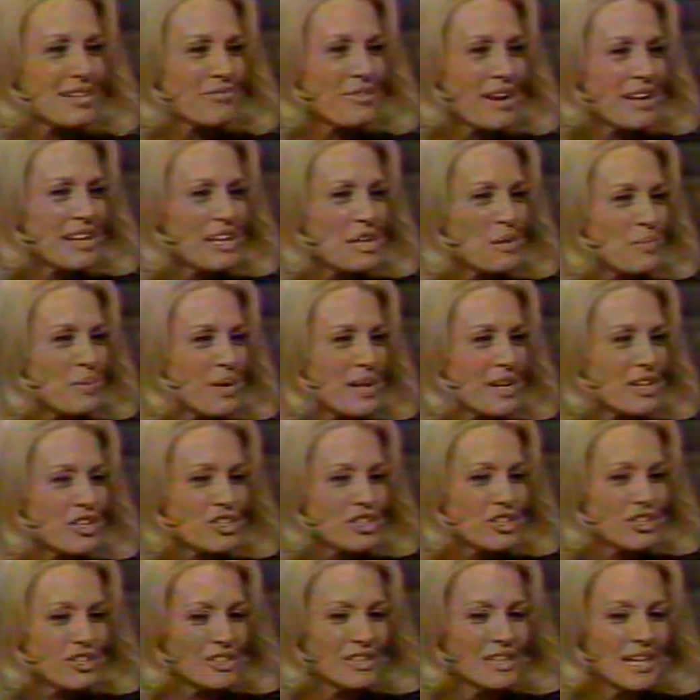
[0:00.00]
of any
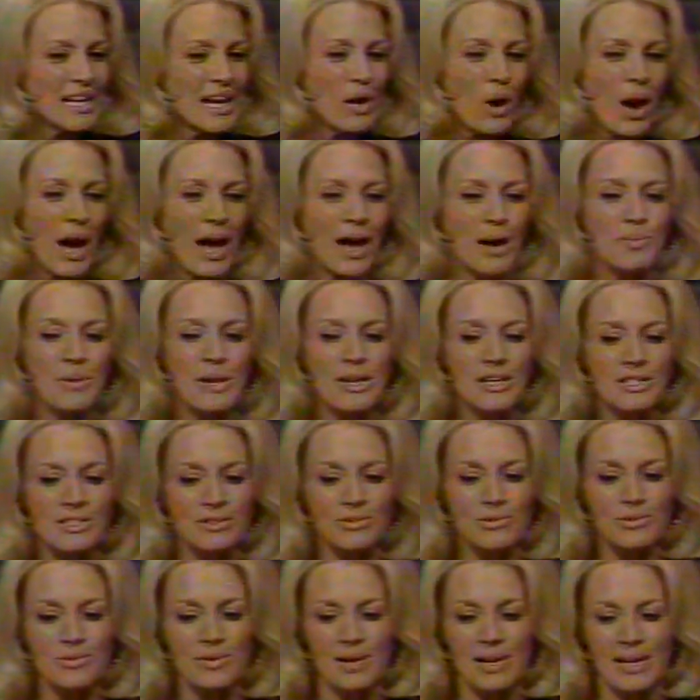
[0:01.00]
picture. I went
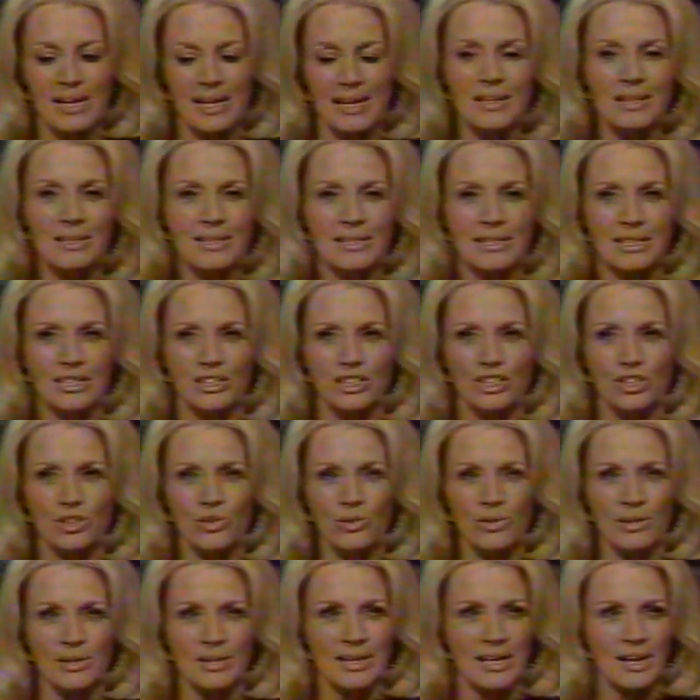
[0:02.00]
to Italy
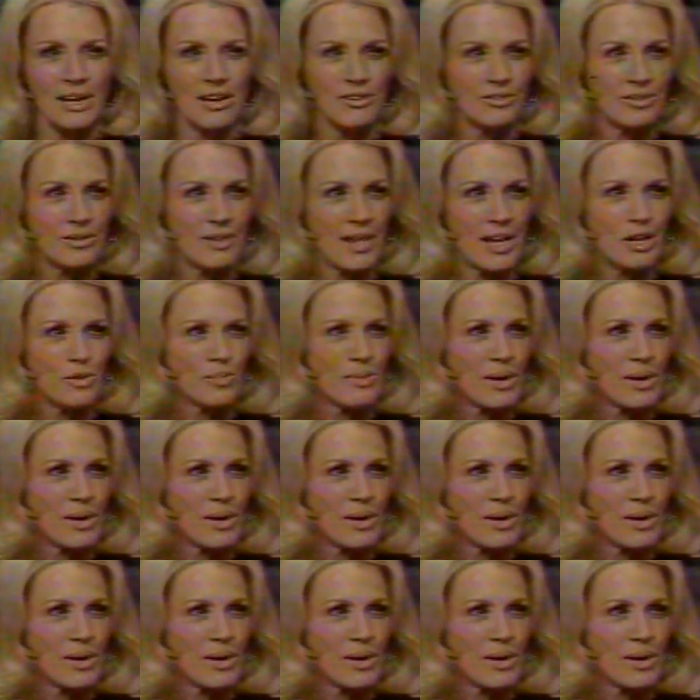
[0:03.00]
shortly after that,